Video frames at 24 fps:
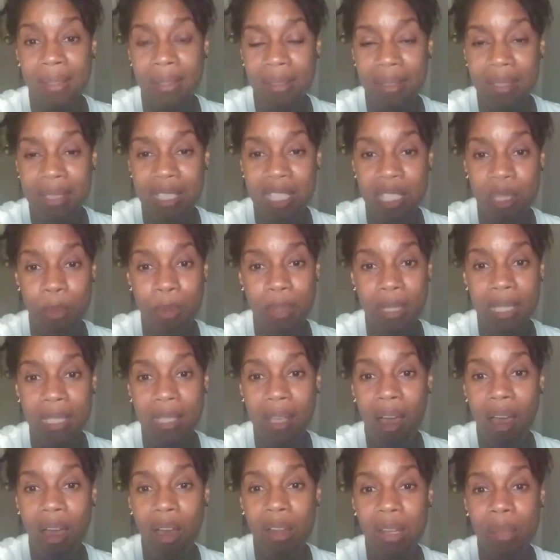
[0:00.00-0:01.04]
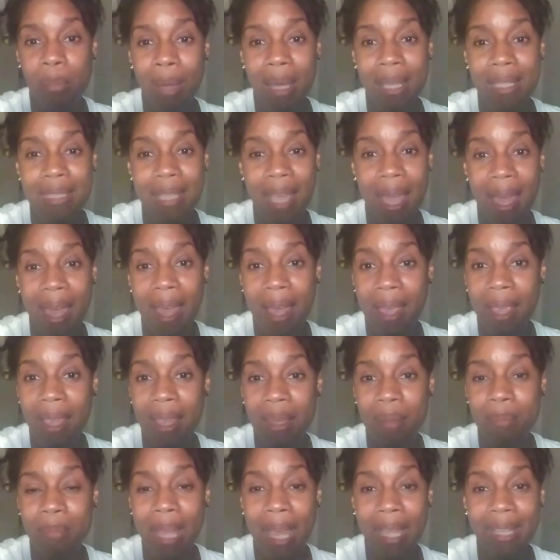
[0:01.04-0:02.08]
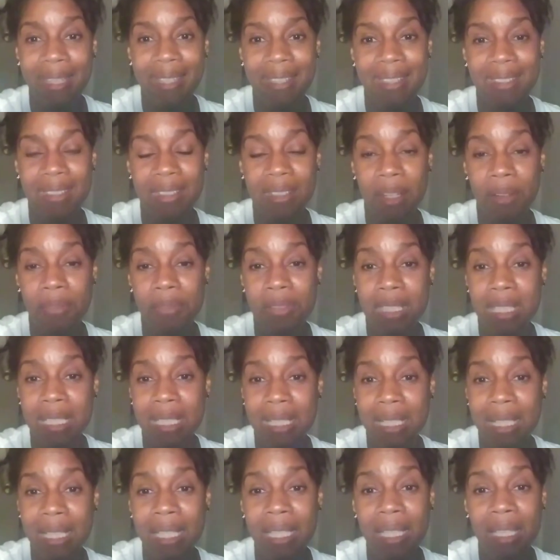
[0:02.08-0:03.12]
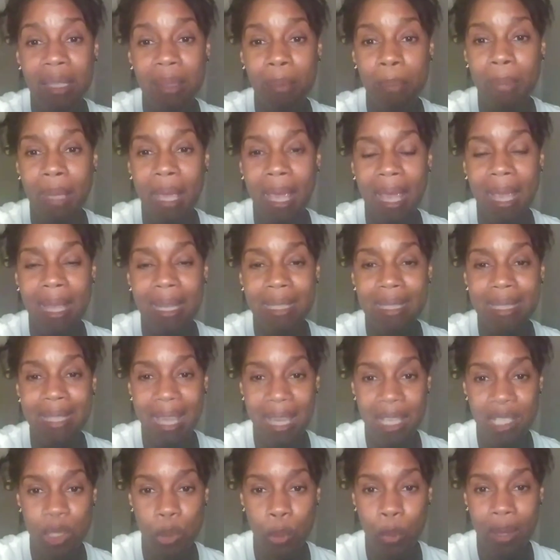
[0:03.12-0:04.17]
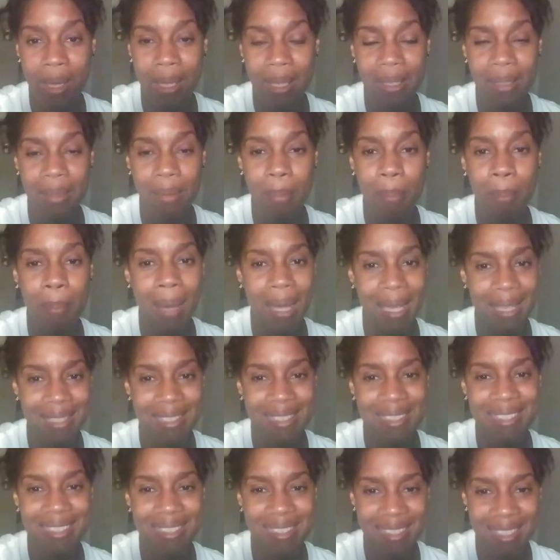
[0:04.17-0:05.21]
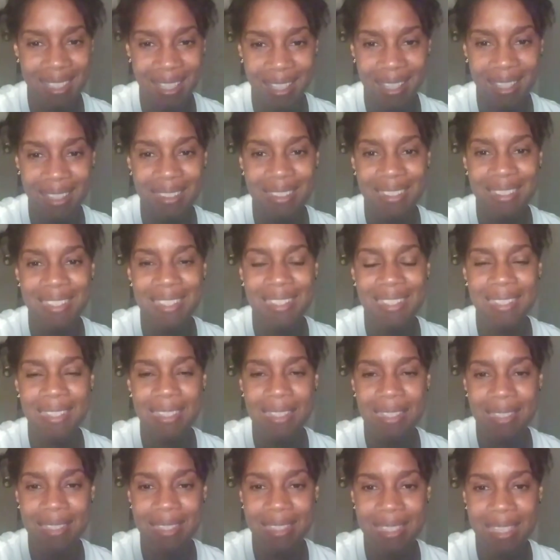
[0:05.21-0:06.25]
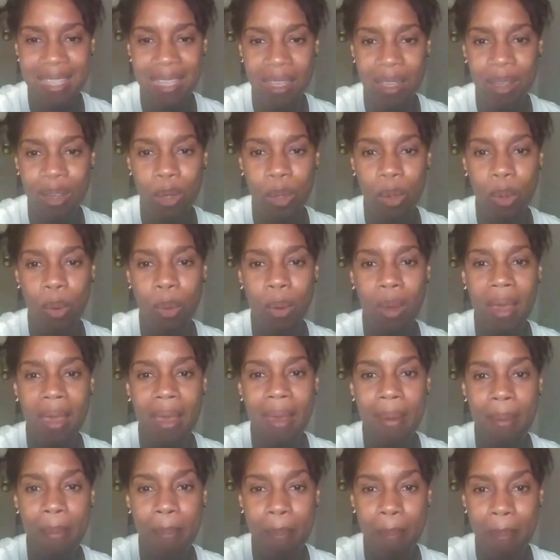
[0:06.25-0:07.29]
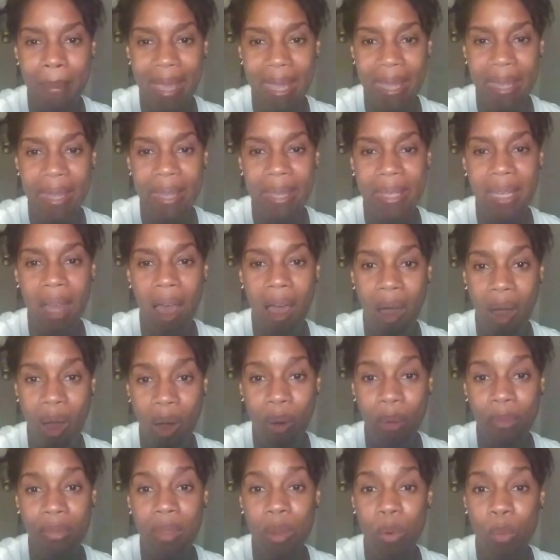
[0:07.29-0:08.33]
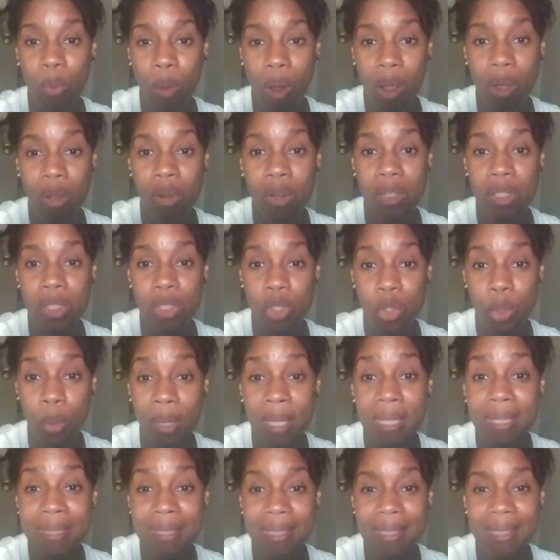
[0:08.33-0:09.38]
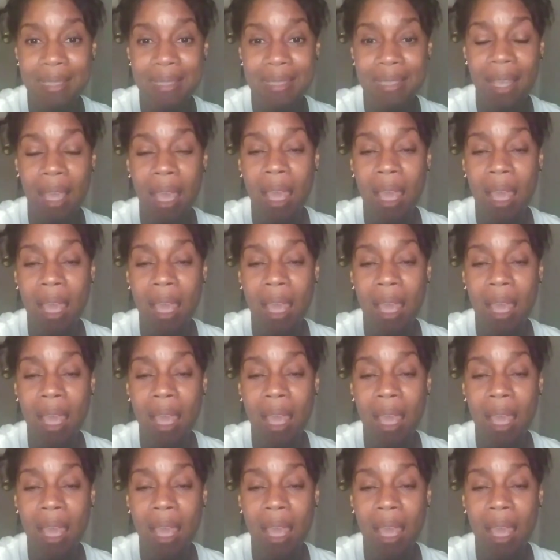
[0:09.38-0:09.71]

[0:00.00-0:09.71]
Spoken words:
spending all of my time, not getting enough sleep. And guess what? My son still made all the wrong choices.